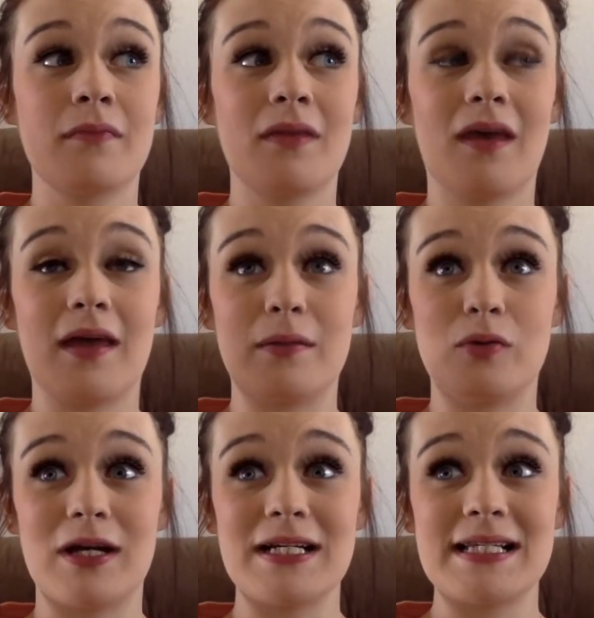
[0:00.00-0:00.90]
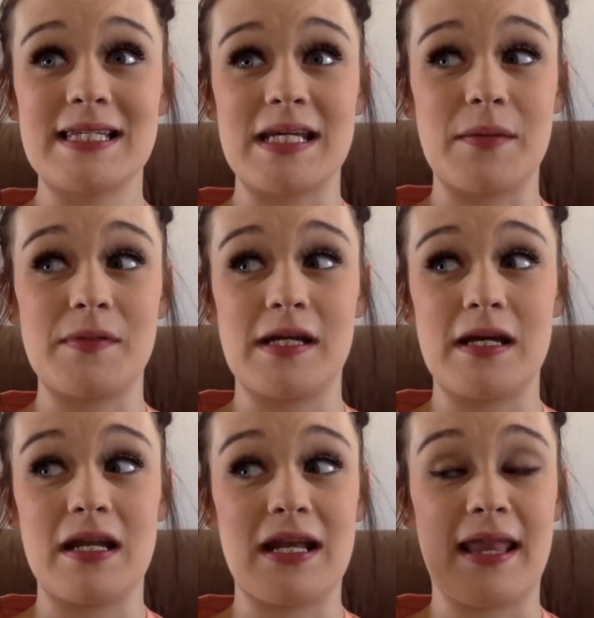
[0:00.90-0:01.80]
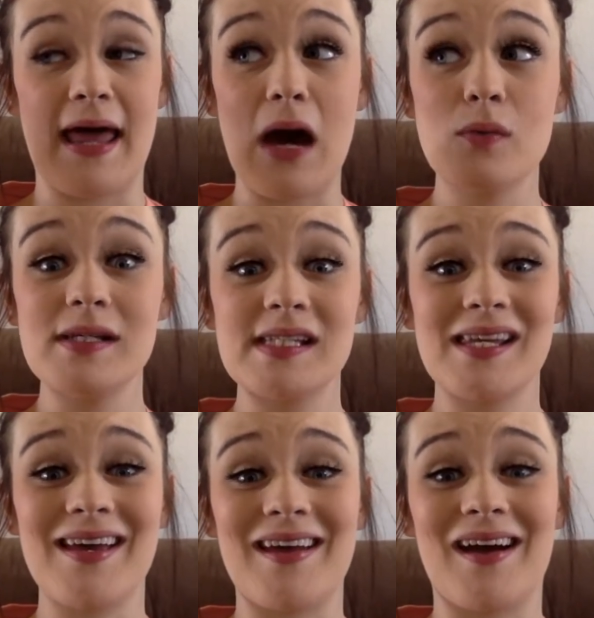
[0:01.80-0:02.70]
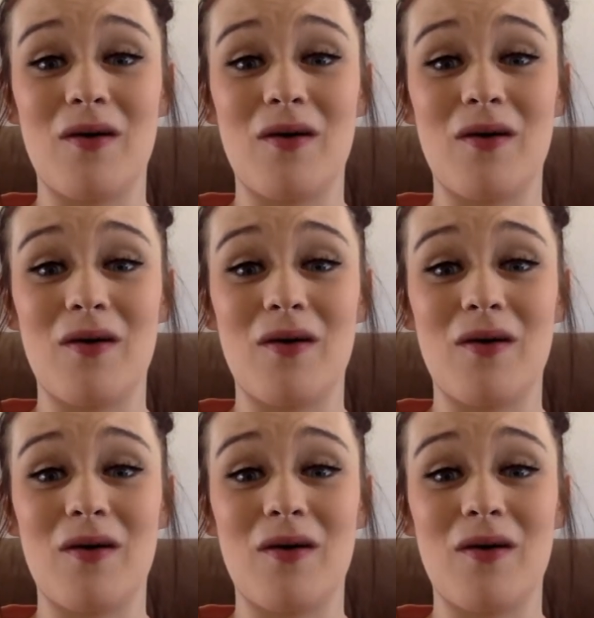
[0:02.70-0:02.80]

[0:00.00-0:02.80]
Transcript: and a pregnancy update, and that was like,